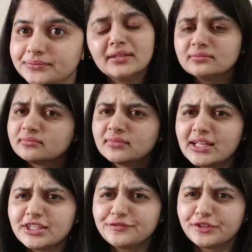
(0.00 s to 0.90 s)
And
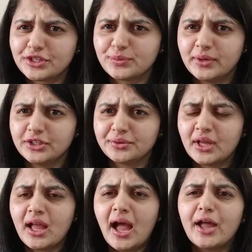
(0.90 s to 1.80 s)
that's it for this video.
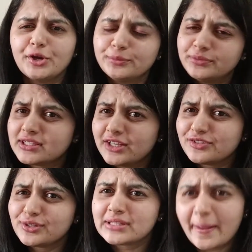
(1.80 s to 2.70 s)
I hope this
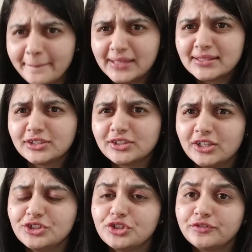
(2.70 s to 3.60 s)
gives you some basic
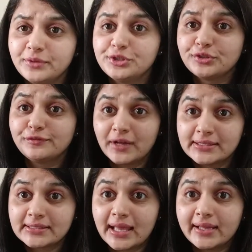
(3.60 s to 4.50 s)
knowledge of mutual
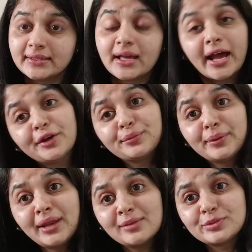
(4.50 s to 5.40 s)
funds, and I
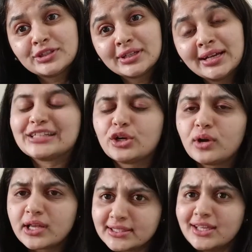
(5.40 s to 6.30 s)
hope it helps.
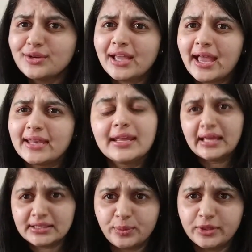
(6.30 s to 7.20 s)
So see you again in the
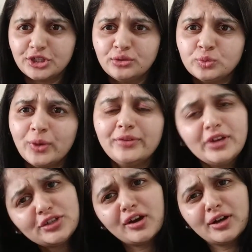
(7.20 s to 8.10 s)
next video where
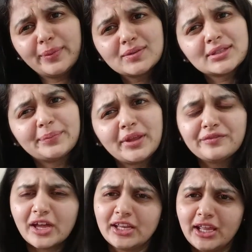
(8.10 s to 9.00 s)
we talk about
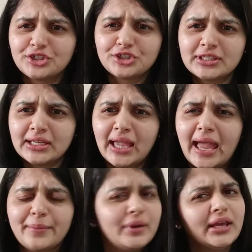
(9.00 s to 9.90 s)
something very interesting
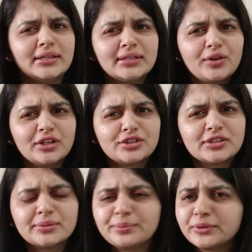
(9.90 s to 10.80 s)
and break it down into
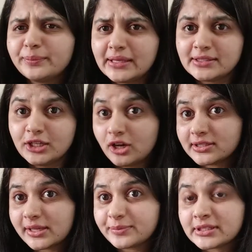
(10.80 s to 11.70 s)
simple basic
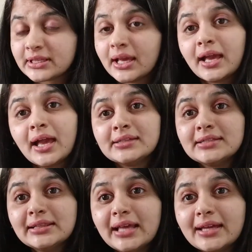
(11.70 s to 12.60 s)
concepts.
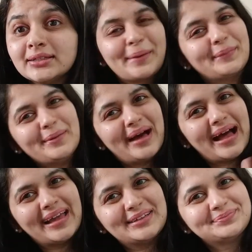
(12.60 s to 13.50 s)
Till then, bye
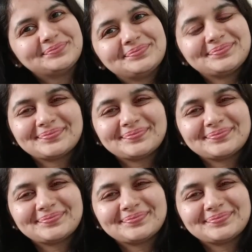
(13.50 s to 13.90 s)
bye.